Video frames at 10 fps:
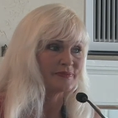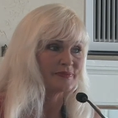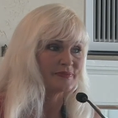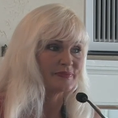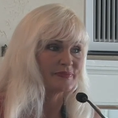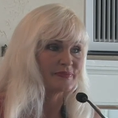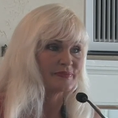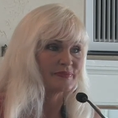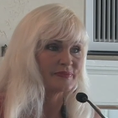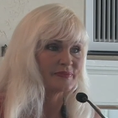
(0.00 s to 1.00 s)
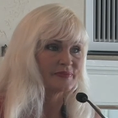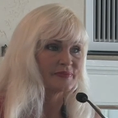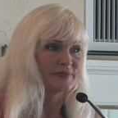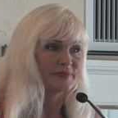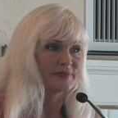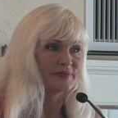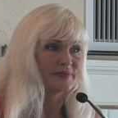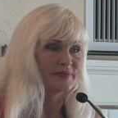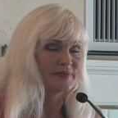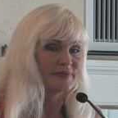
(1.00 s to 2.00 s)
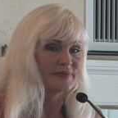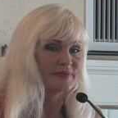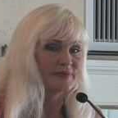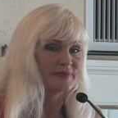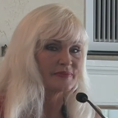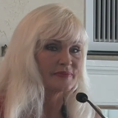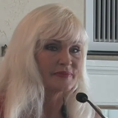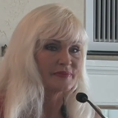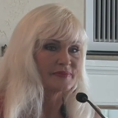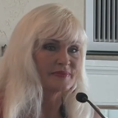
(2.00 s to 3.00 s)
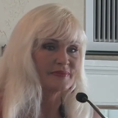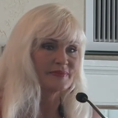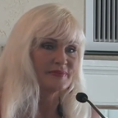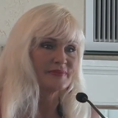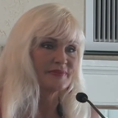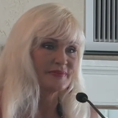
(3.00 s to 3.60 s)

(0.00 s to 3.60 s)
Nobody speaks.